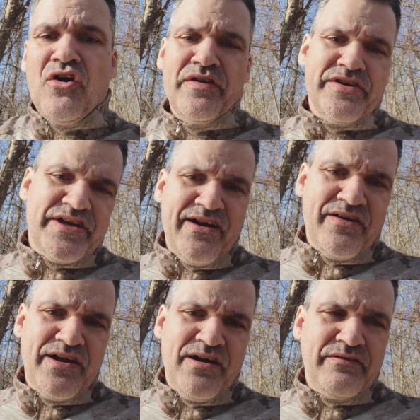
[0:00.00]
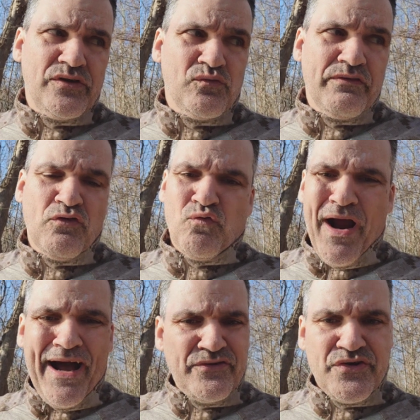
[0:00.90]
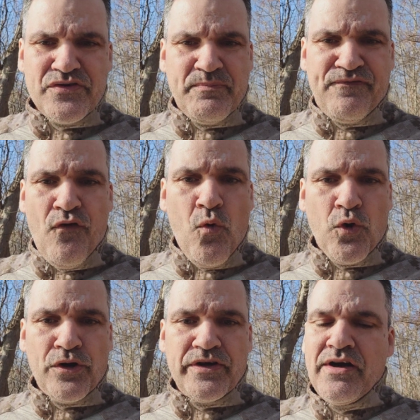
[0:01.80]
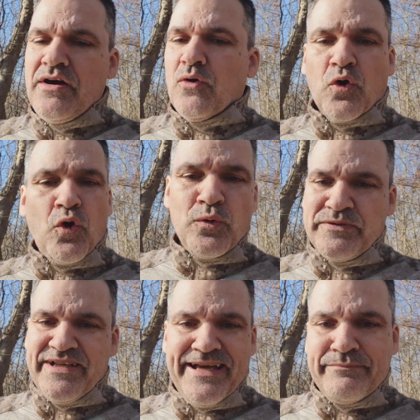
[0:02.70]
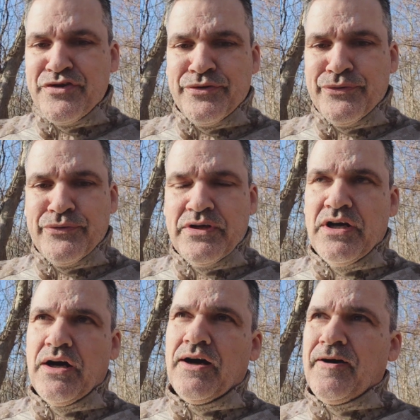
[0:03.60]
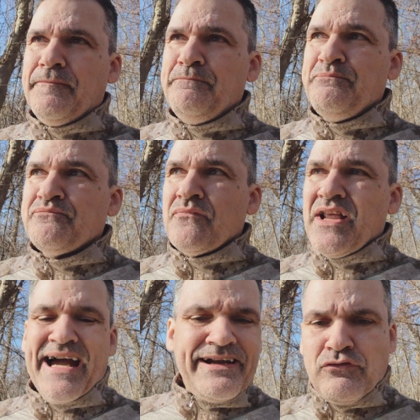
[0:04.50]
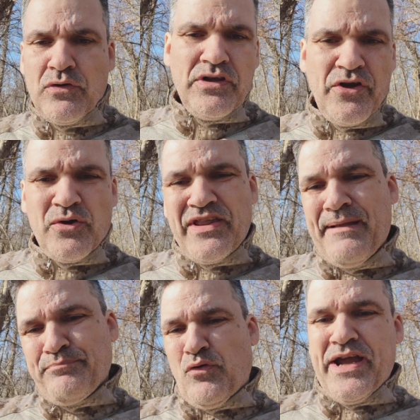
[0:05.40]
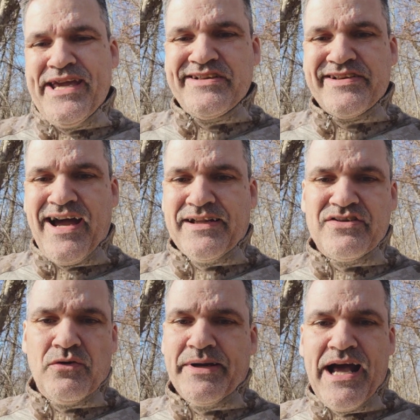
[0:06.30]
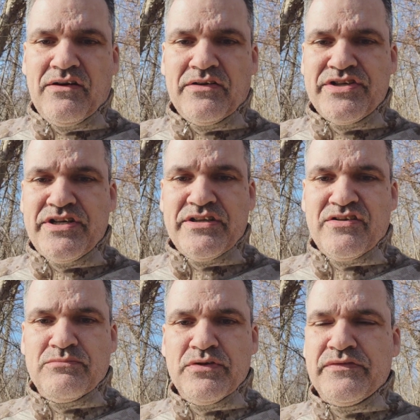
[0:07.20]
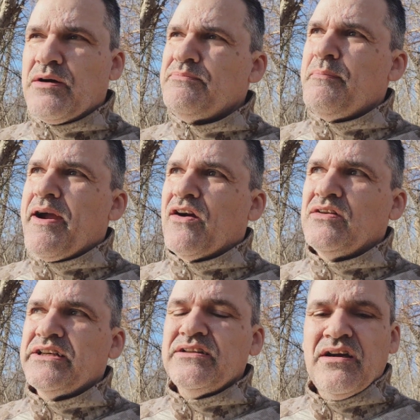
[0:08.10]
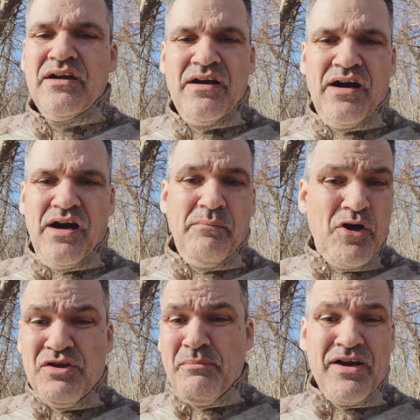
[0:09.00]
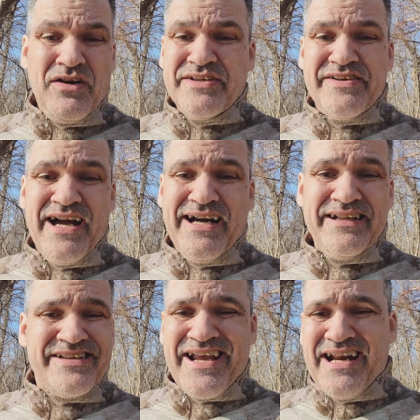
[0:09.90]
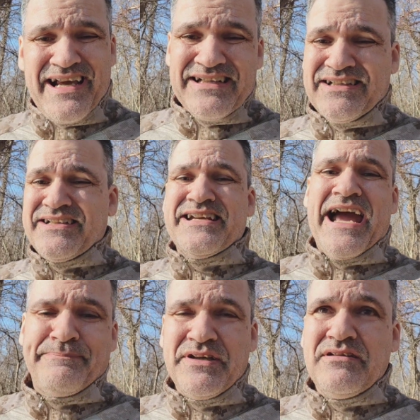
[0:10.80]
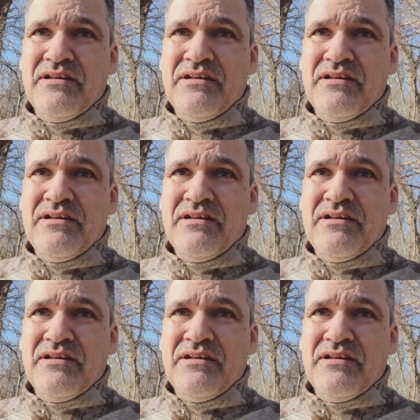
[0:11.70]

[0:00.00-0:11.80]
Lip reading: this area of the river Rouser's Ford or Old Dam 2. I never really heard that breaks kind of terminology until moving up to Maryland, on the Maryland side, and it's kind of gotten adapted.